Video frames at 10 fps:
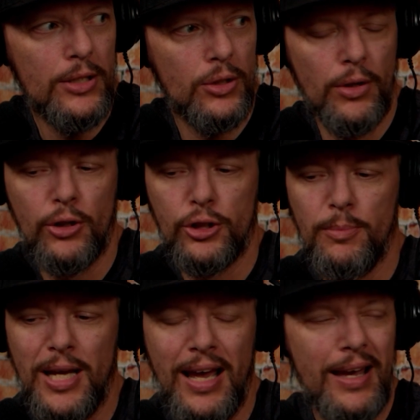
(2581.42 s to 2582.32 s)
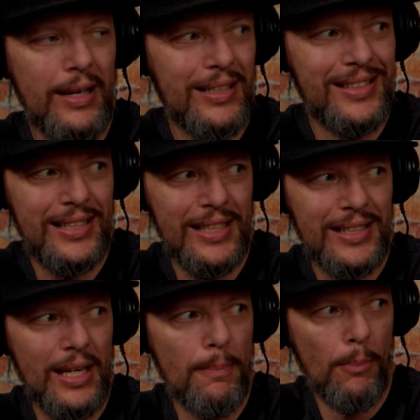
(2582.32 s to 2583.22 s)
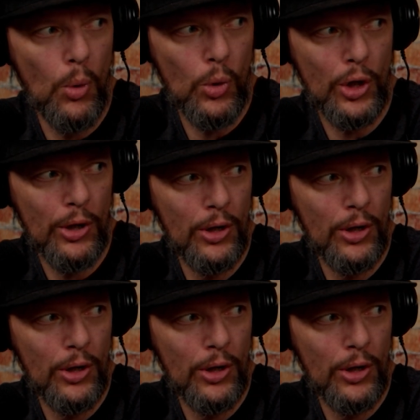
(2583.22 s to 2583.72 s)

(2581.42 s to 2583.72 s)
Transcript: so there should be a consistent border,